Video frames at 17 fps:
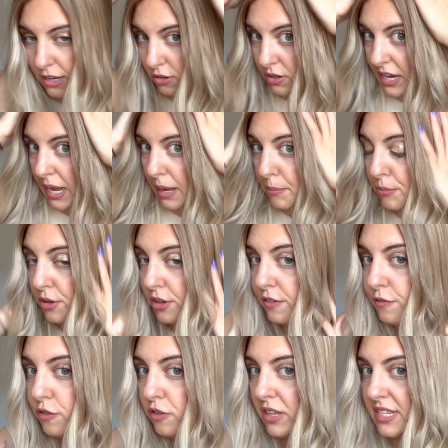Look how
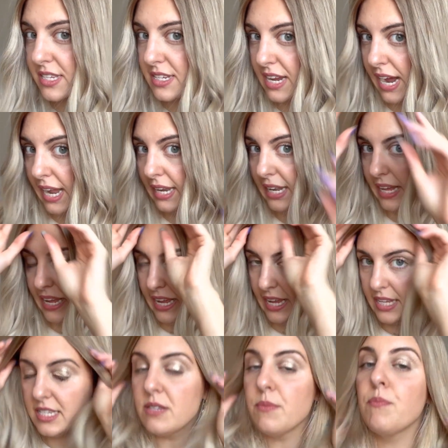beautiful this color
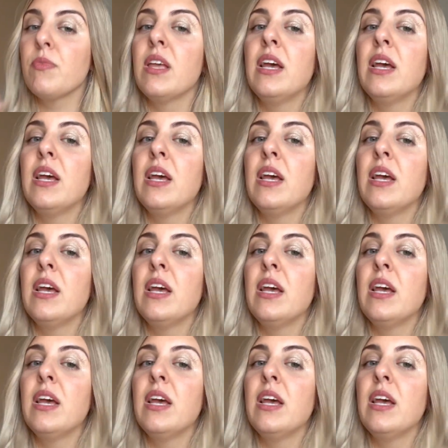is.